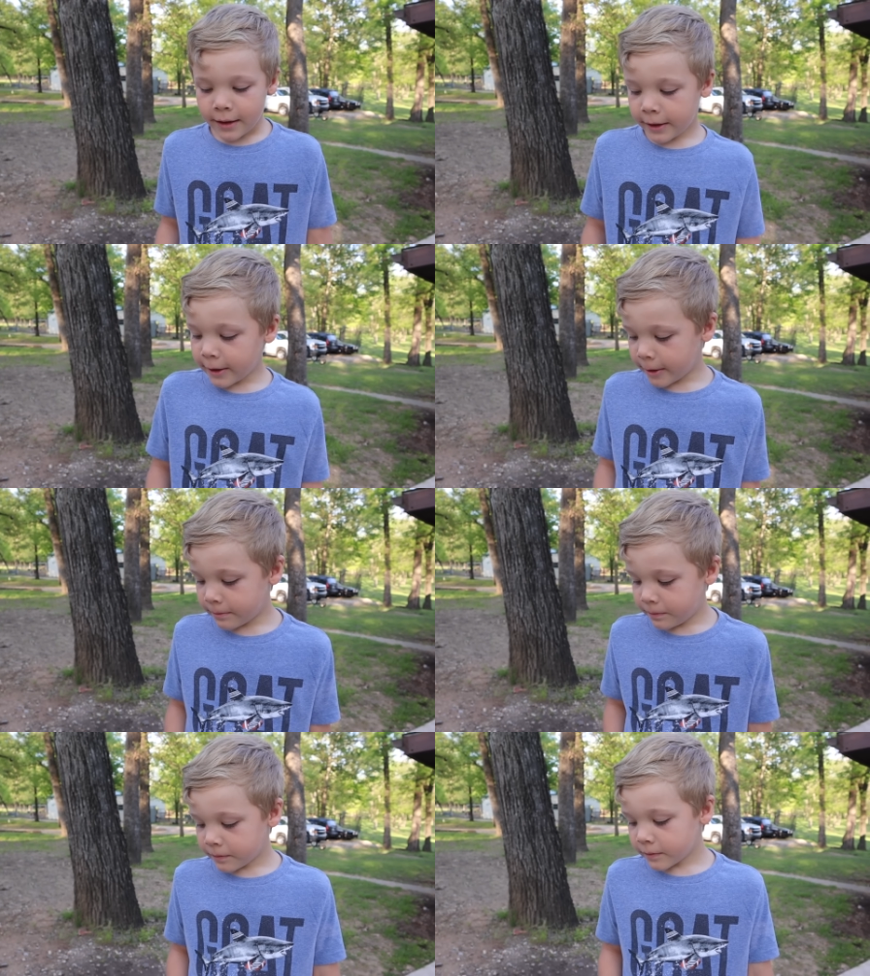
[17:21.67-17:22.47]

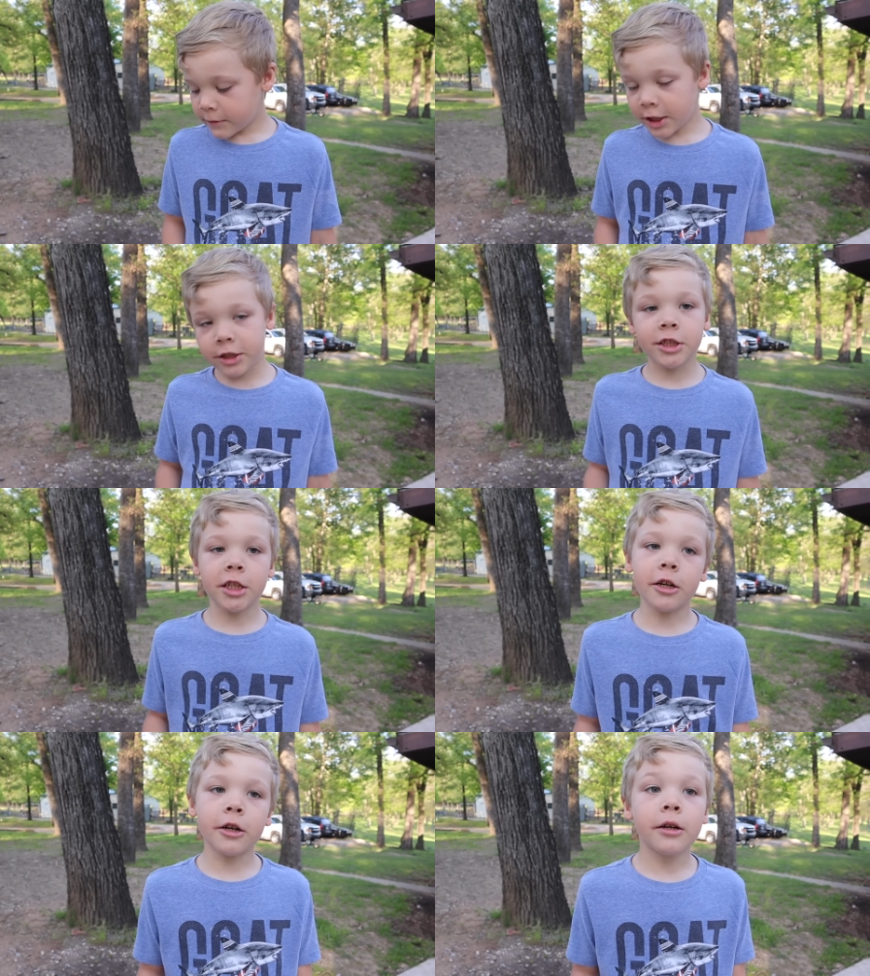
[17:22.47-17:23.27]
Um, this
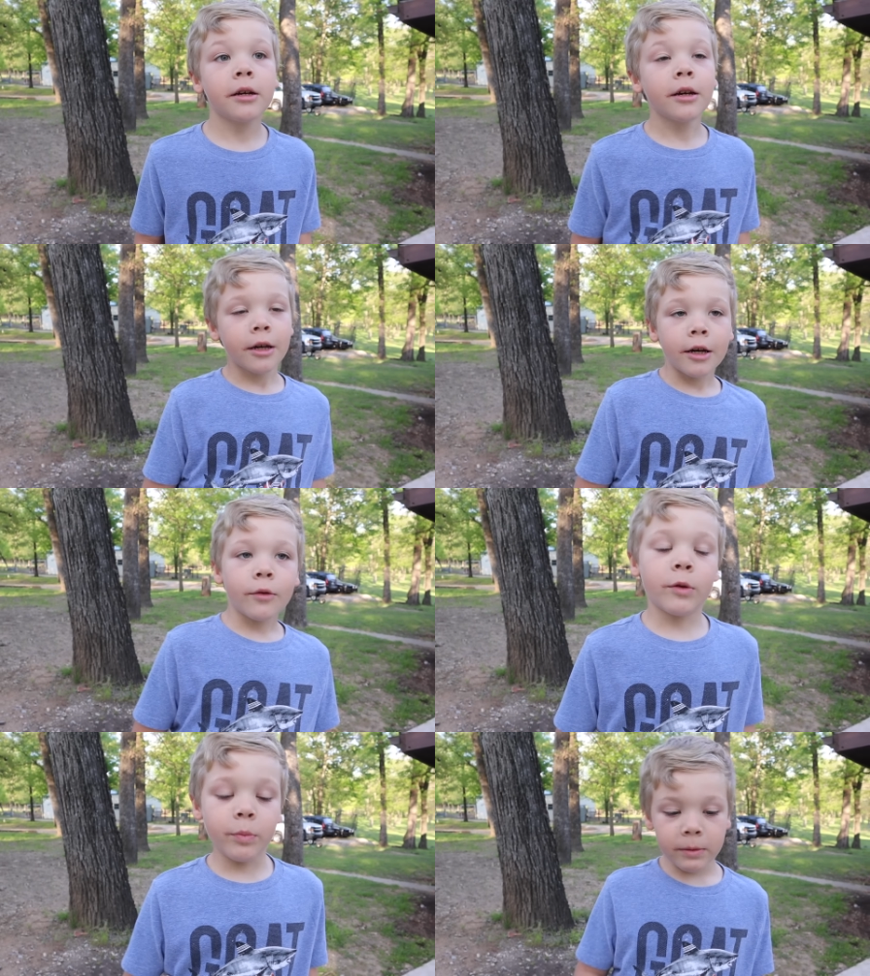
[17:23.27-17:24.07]
year,
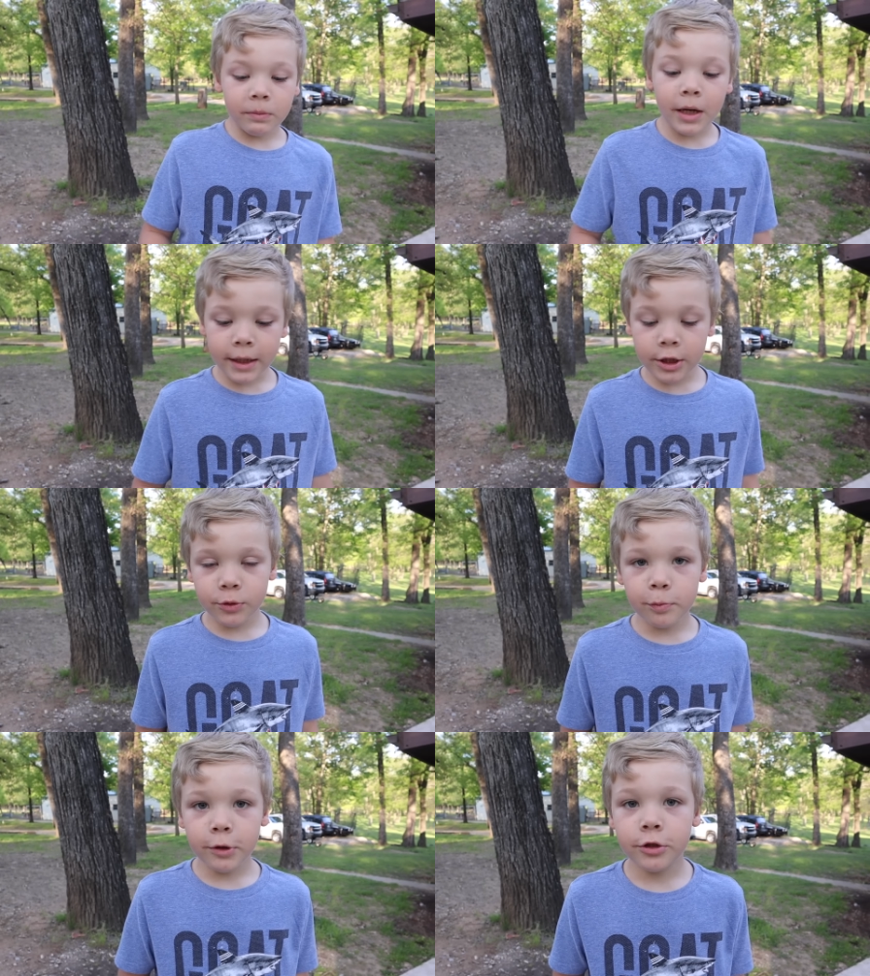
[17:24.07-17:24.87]
when Big Mac gets
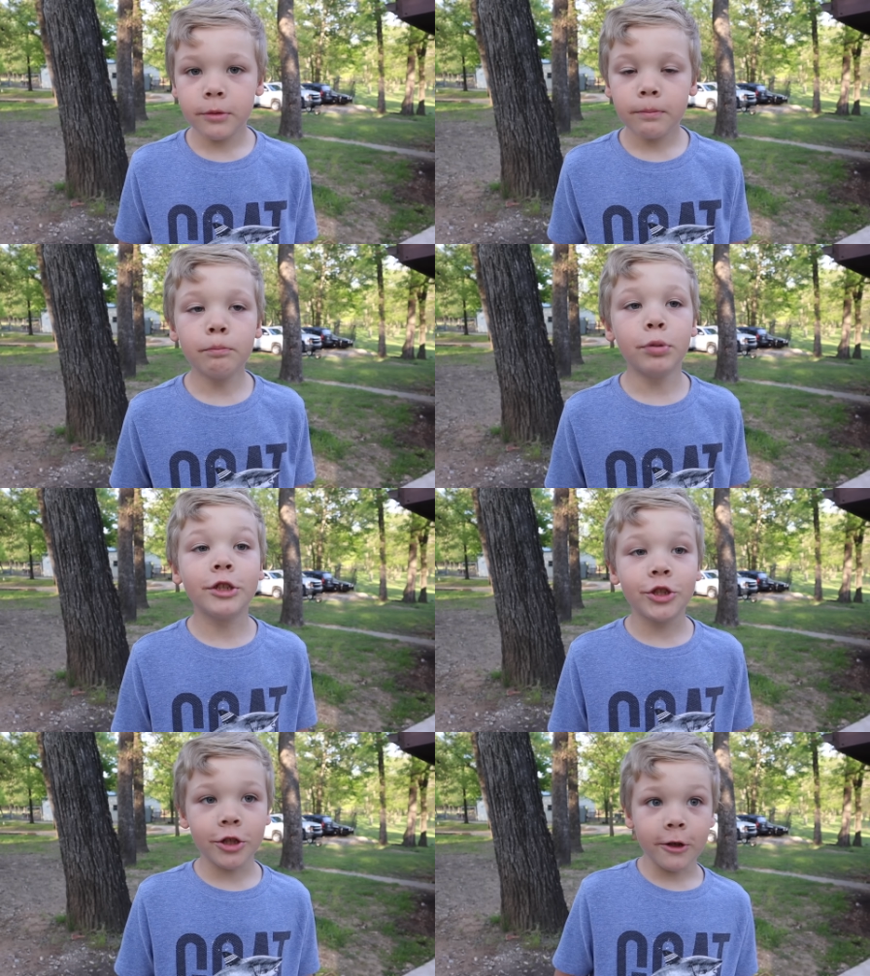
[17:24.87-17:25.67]
but
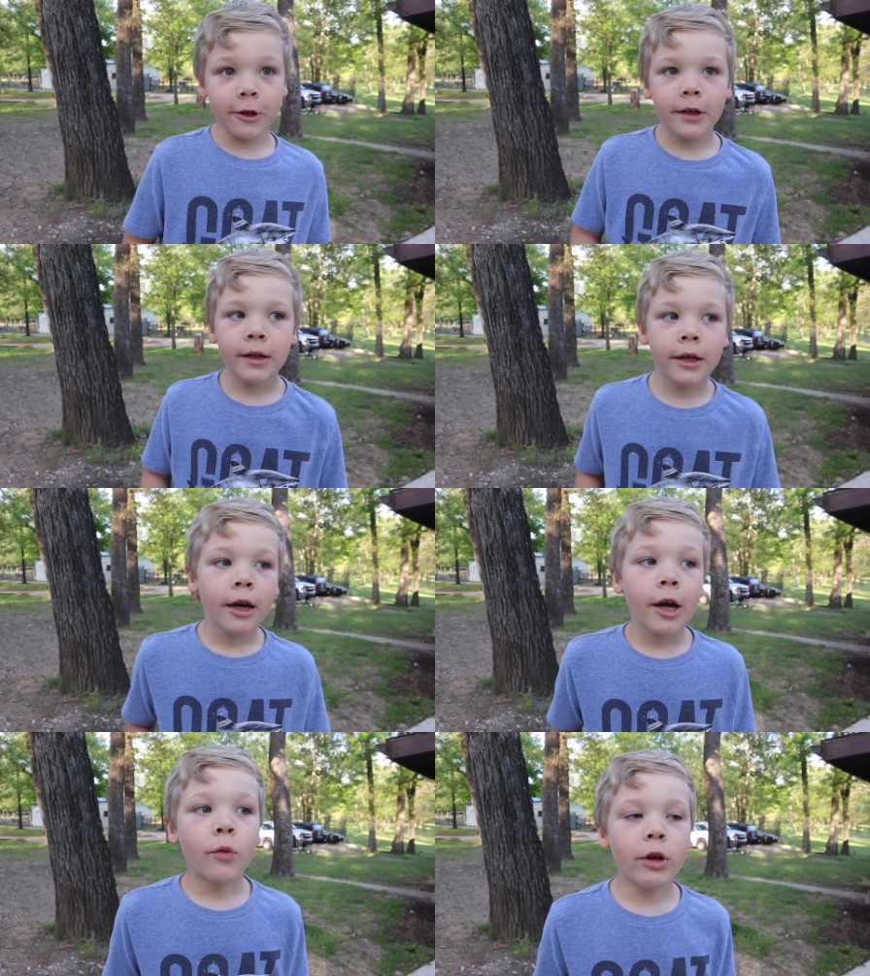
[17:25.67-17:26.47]
butchered,
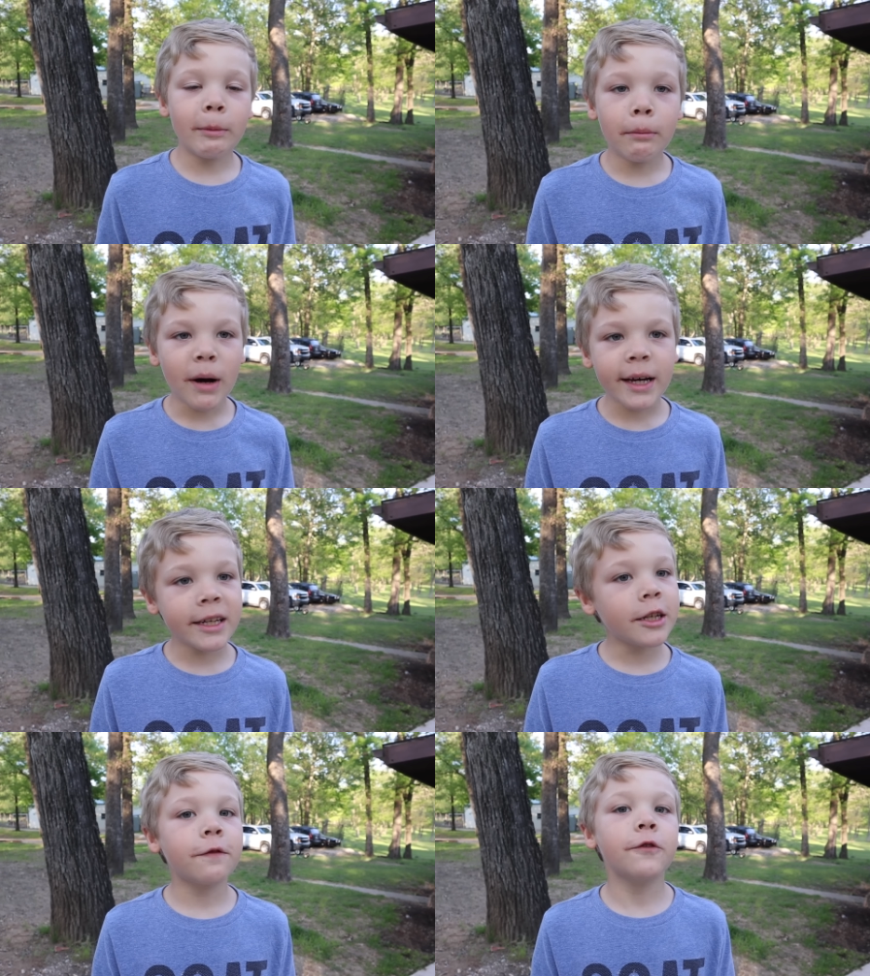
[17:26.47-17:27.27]
we might
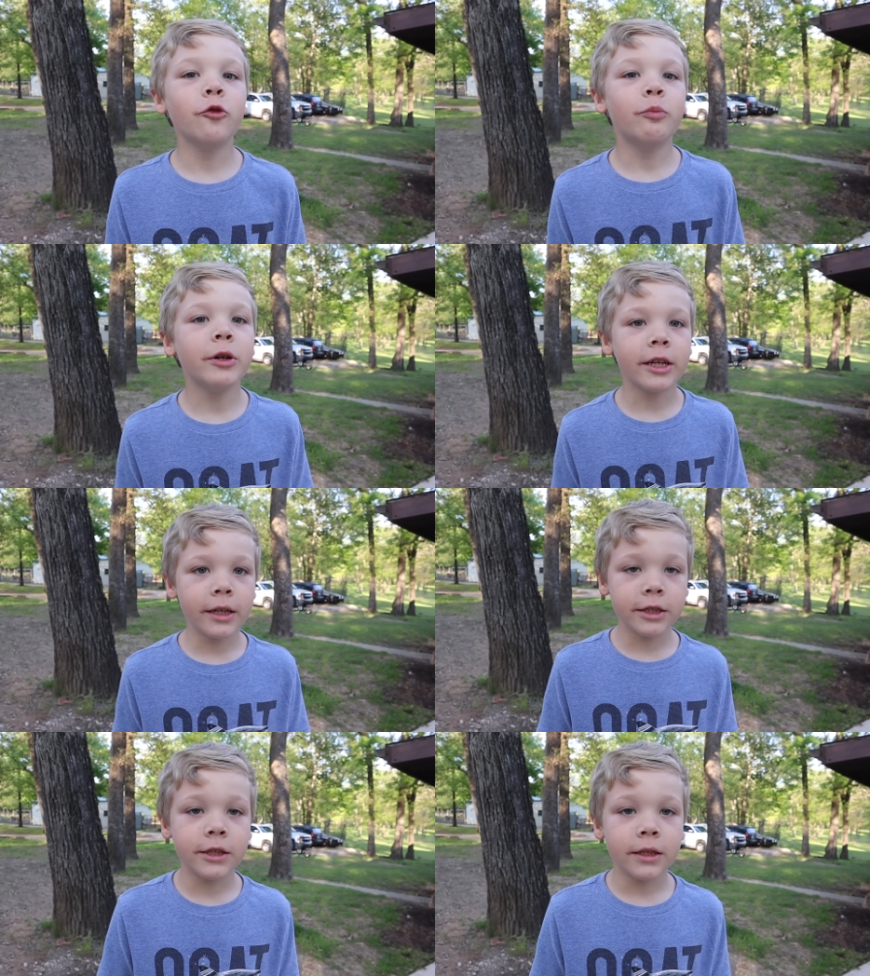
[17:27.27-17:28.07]
get a few
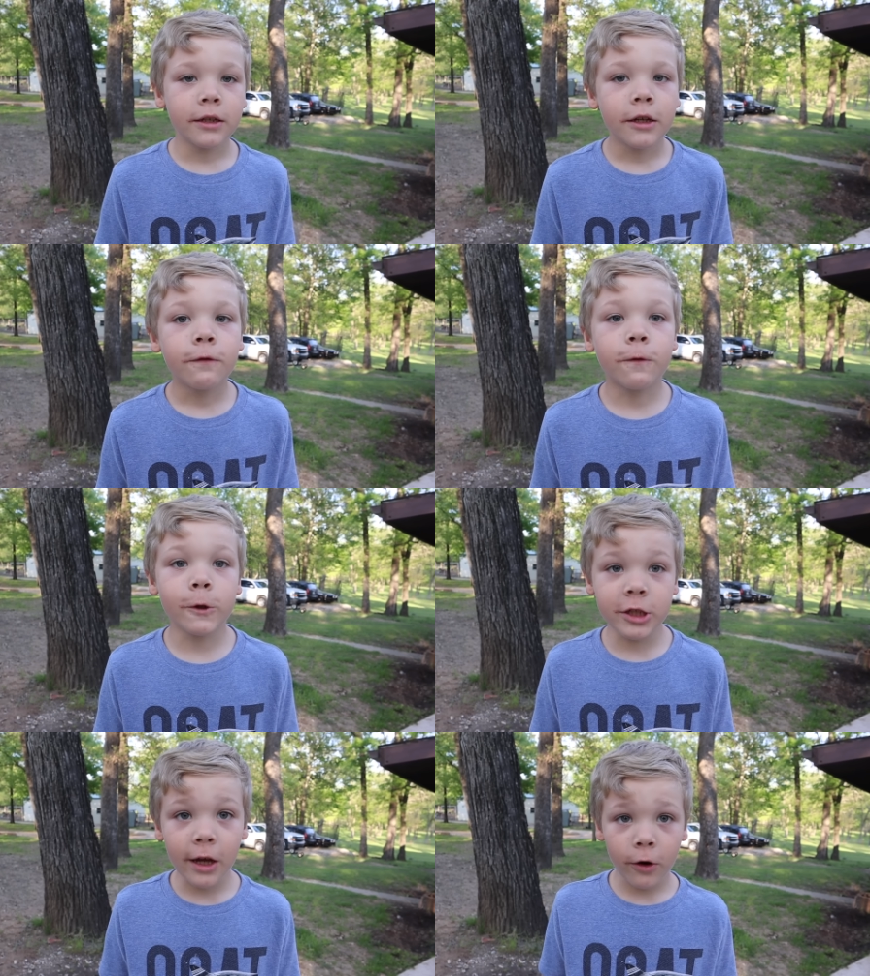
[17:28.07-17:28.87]
pigs
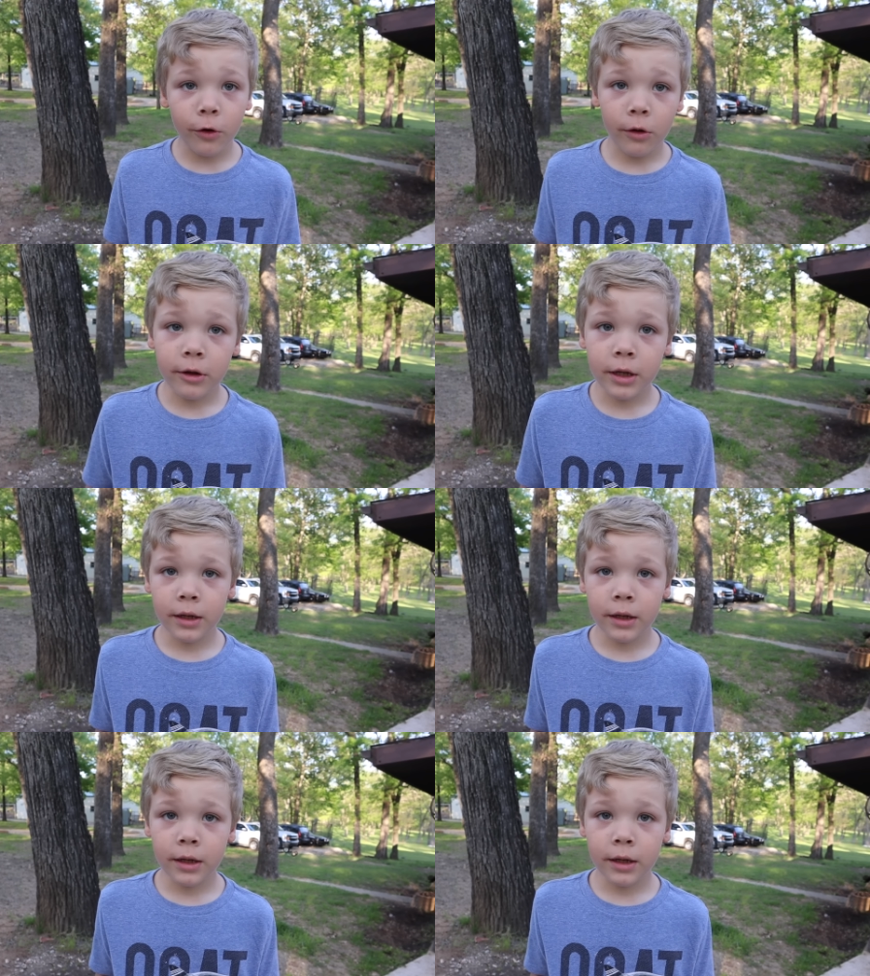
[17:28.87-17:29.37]
for sale